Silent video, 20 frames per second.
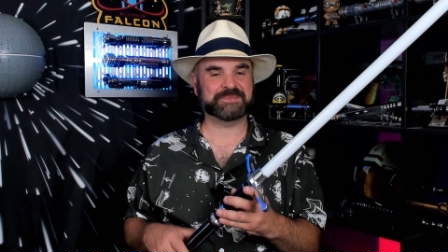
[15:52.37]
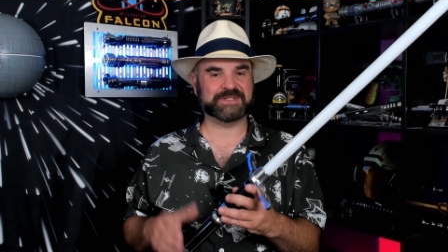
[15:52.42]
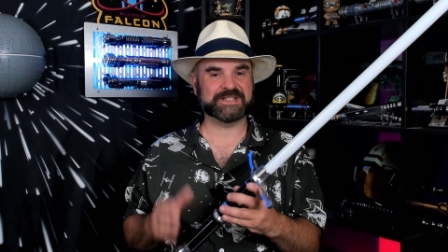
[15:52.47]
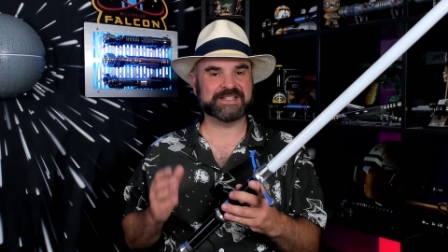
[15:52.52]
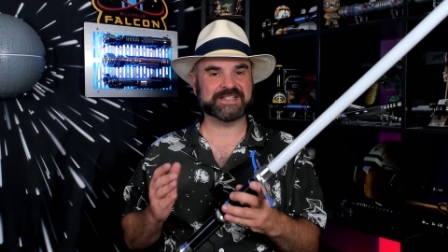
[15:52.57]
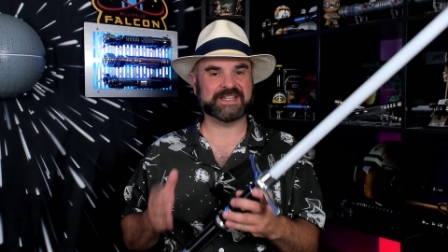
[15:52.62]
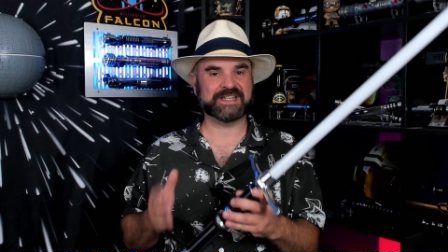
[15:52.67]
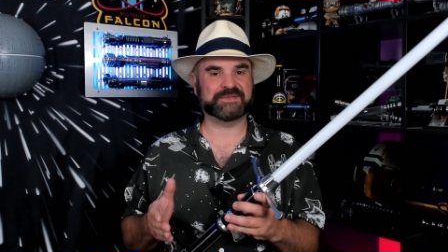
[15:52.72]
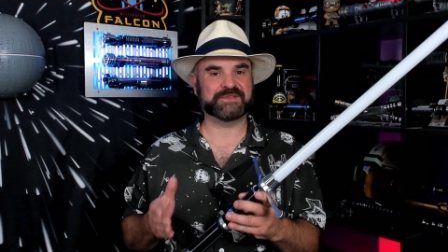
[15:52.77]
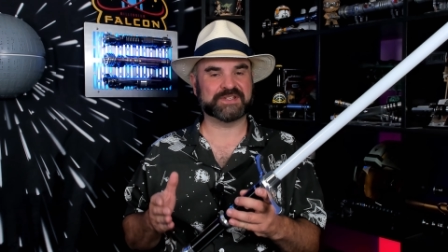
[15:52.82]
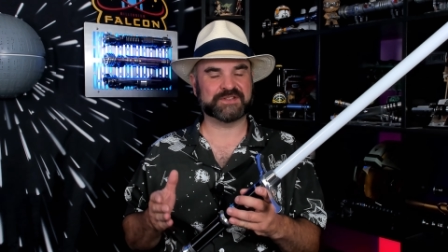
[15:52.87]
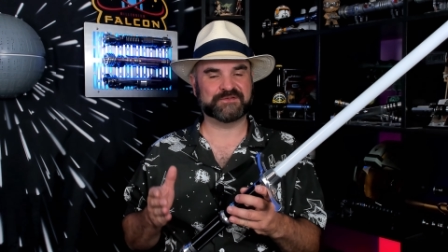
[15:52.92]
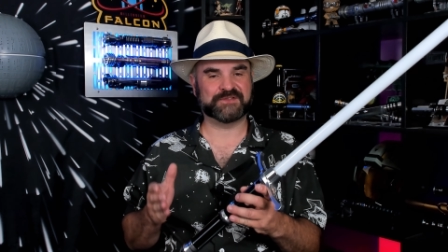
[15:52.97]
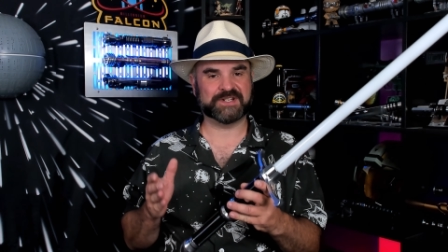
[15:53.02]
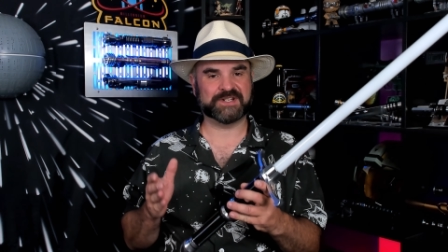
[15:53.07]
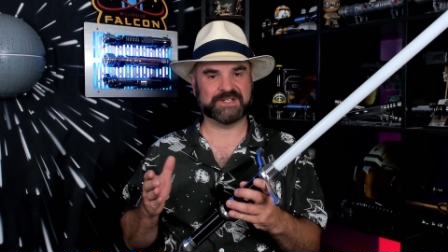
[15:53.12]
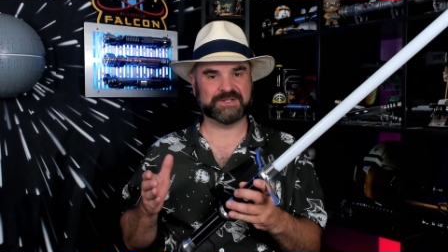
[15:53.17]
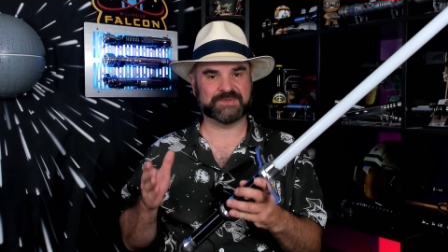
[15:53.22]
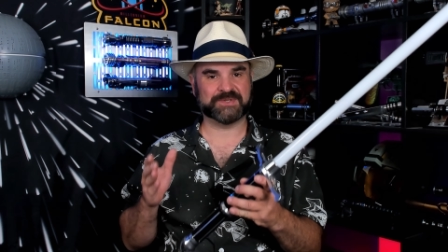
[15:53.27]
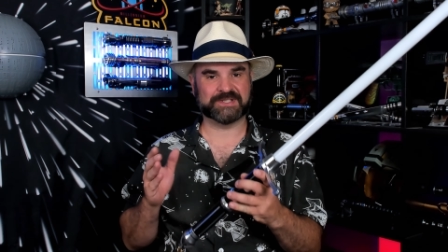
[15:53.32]
please give this
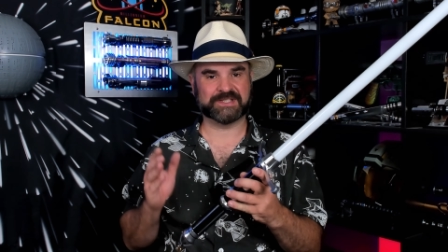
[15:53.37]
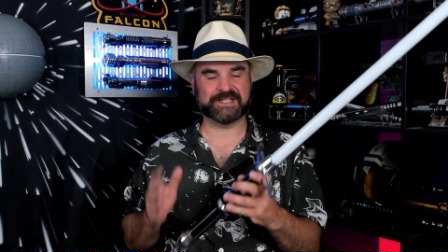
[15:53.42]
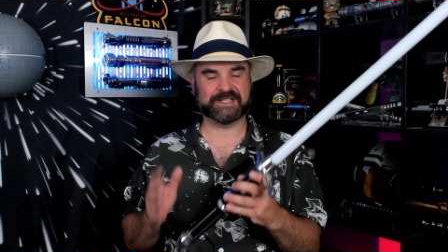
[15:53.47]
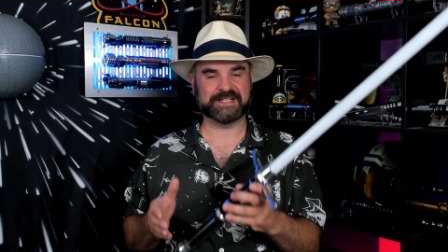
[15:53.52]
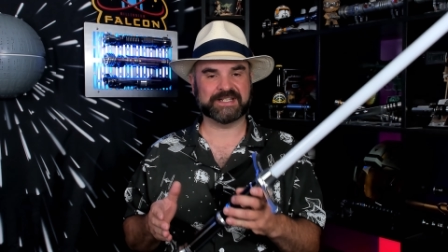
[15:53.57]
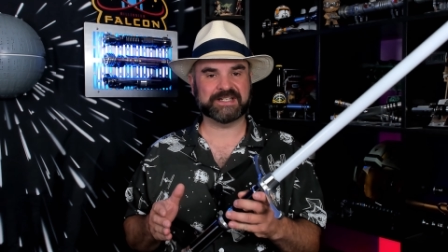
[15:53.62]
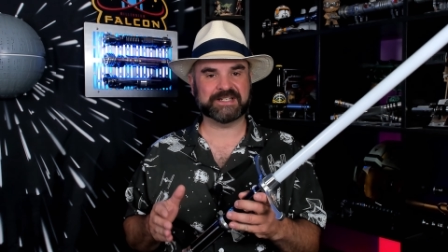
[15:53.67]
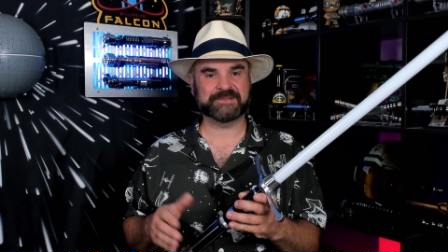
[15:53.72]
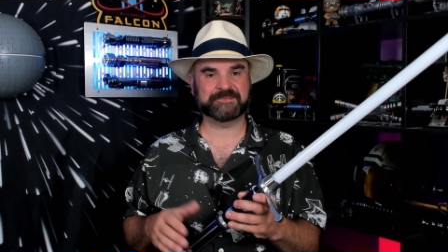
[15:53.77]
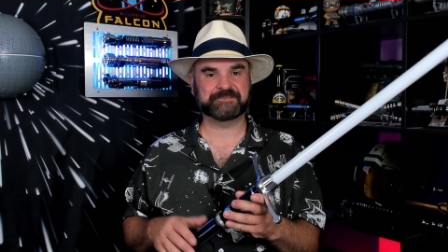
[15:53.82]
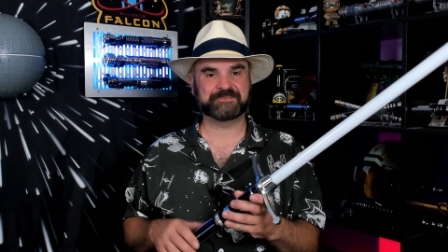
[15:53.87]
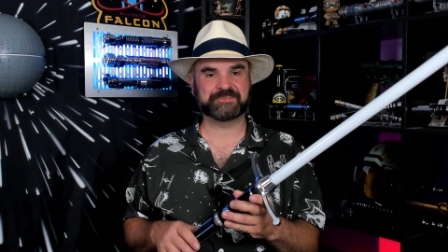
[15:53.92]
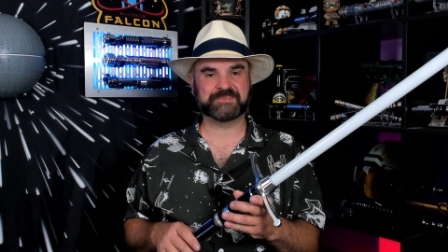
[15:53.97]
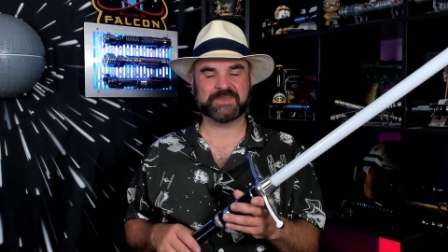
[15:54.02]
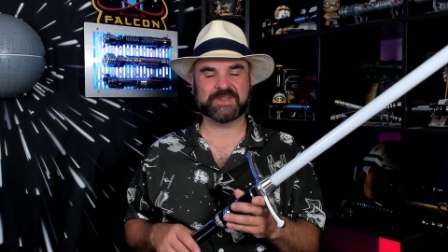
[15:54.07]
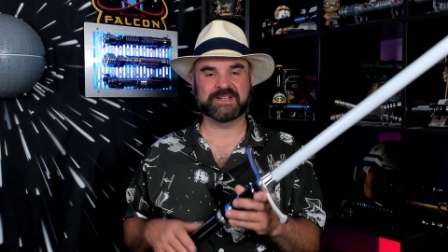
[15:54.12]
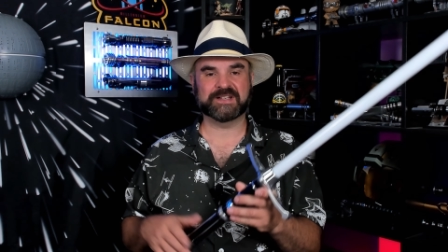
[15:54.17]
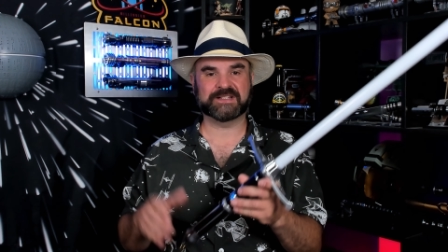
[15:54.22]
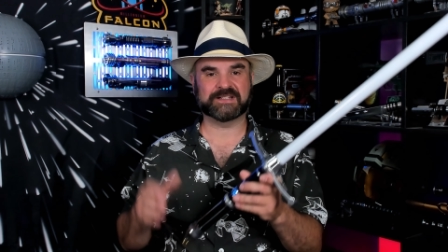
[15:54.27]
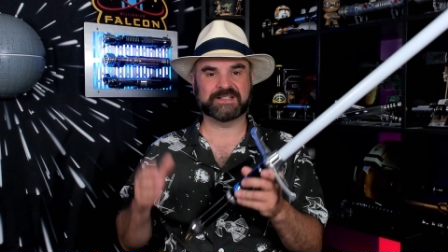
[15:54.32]
video a like.
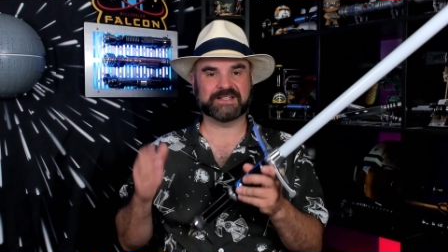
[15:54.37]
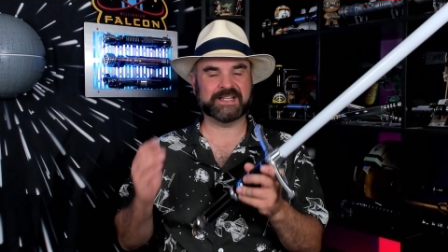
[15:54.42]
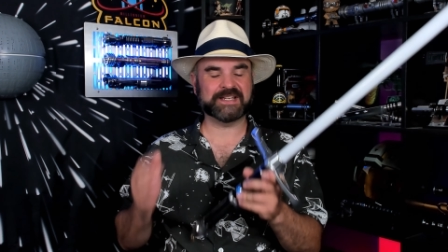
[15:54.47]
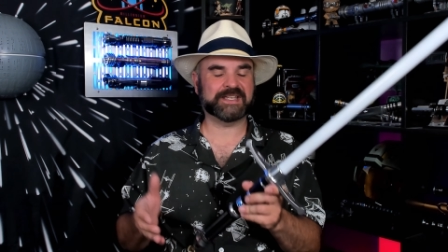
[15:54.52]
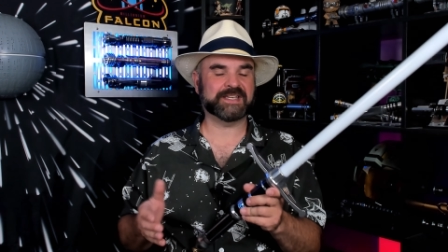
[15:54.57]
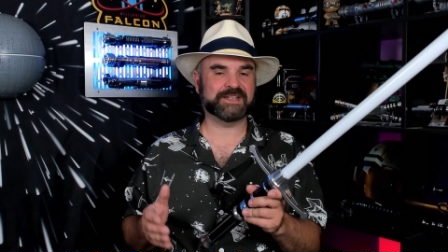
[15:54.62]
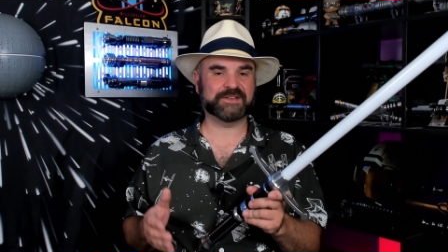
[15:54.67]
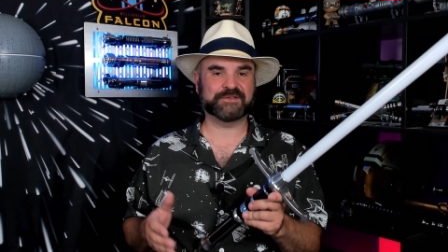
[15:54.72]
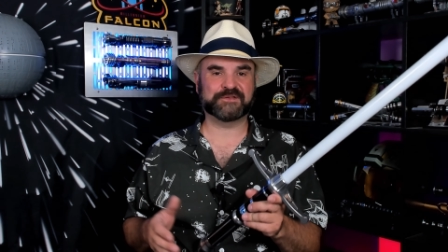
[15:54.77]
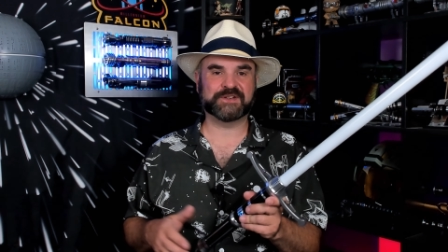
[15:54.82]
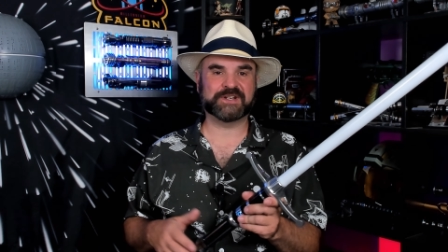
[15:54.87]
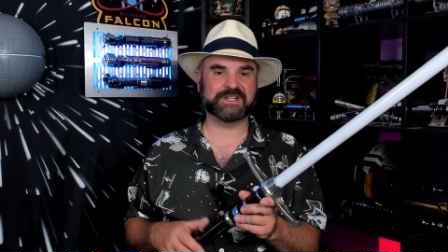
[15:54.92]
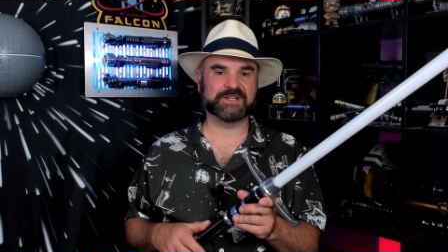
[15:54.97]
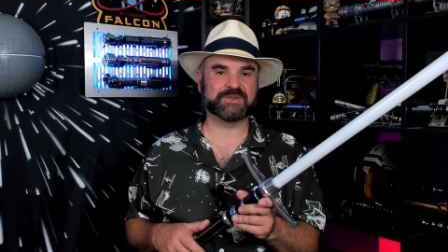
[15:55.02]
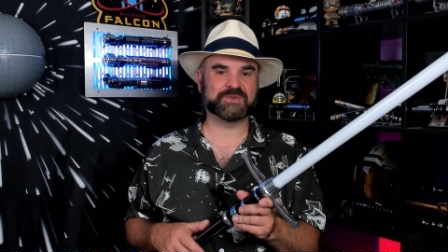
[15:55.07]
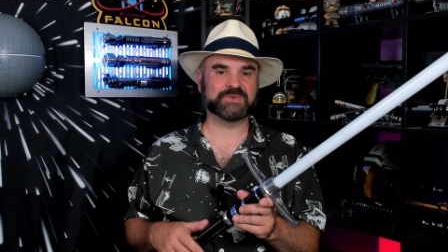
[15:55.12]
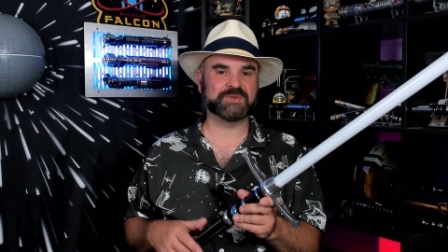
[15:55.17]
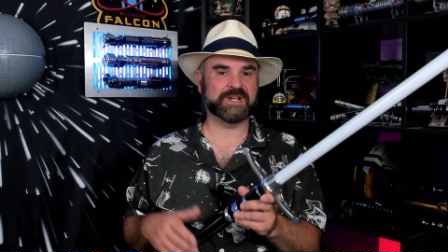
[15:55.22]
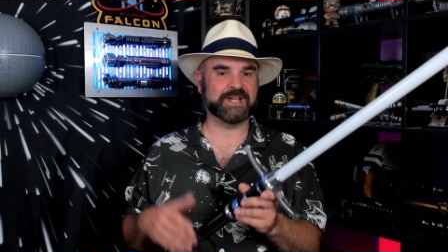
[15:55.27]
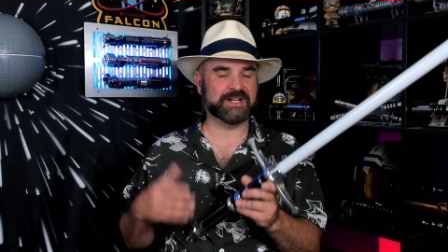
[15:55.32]
Liking a
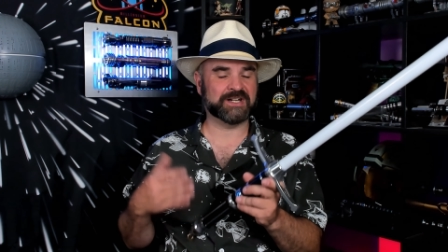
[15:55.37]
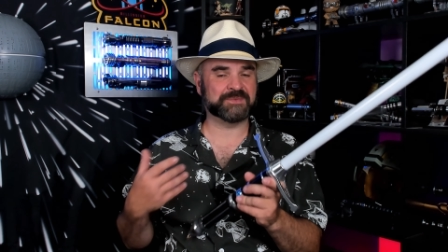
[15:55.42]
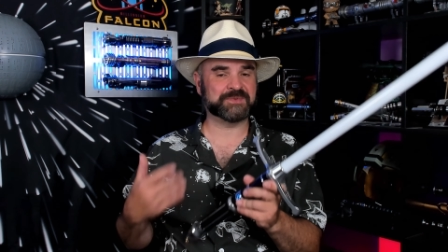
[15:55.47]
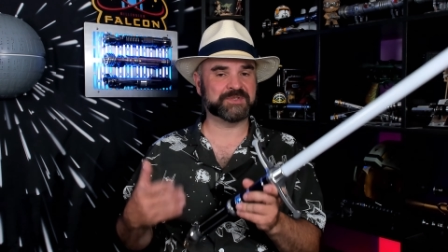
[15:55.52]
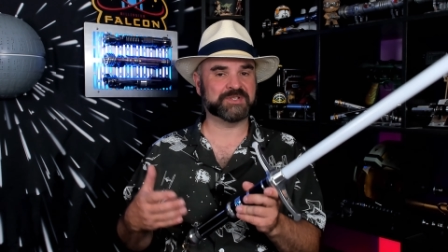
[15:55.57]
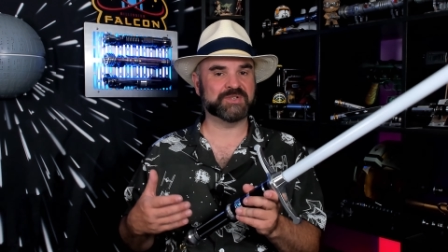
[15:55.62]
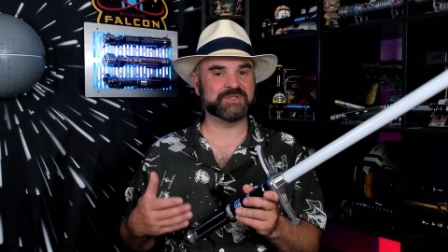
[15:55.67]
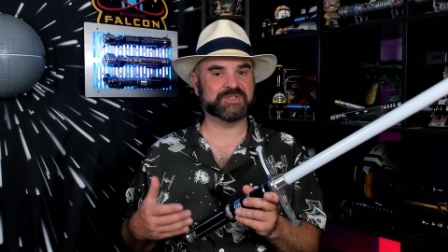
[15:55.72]
video helps